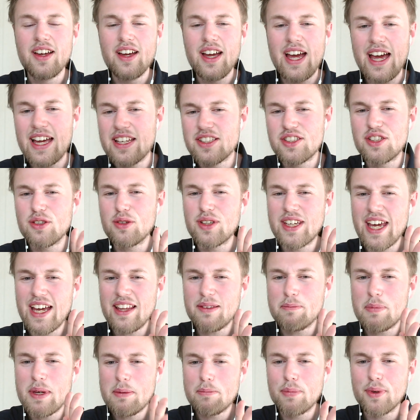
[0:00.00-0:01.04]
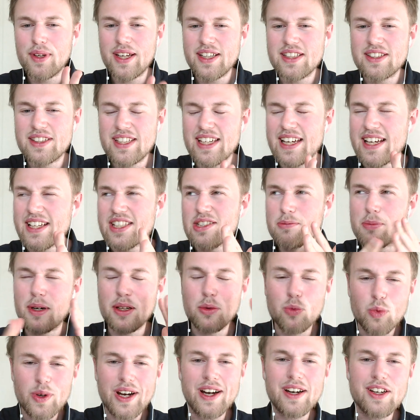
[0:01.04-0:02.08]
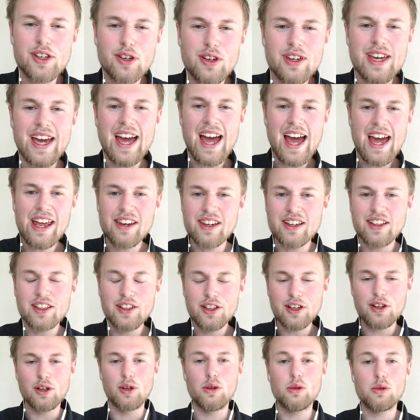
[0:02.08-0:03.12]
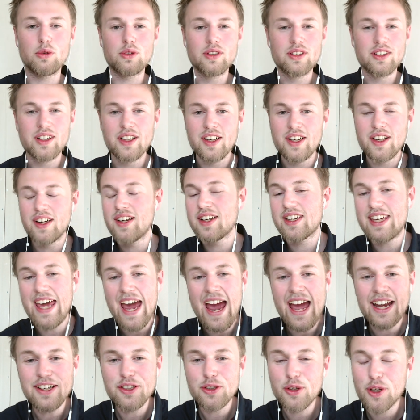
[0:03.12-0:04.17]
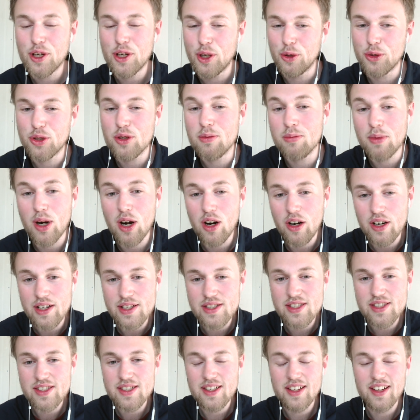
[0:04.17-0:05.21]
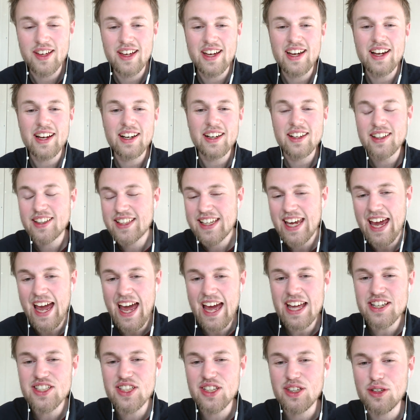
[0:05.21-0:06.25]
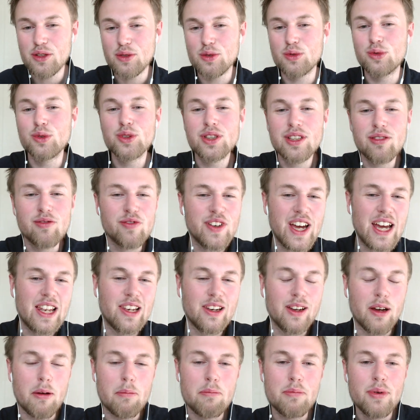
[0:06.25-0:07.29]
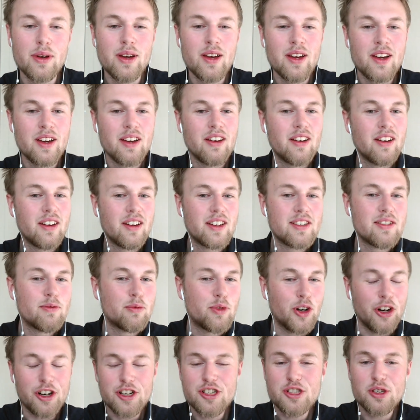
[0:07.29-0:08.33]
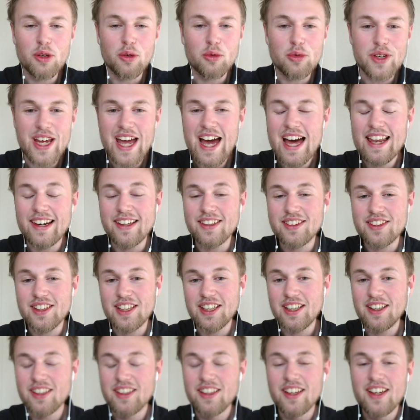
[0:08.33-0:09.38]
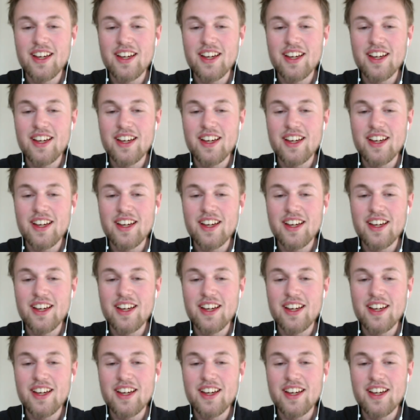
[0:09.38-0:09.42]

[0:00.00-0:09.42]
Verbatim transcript: and you get people ideas about where you can go. Can you go to Mars? Can you develop virtual reality?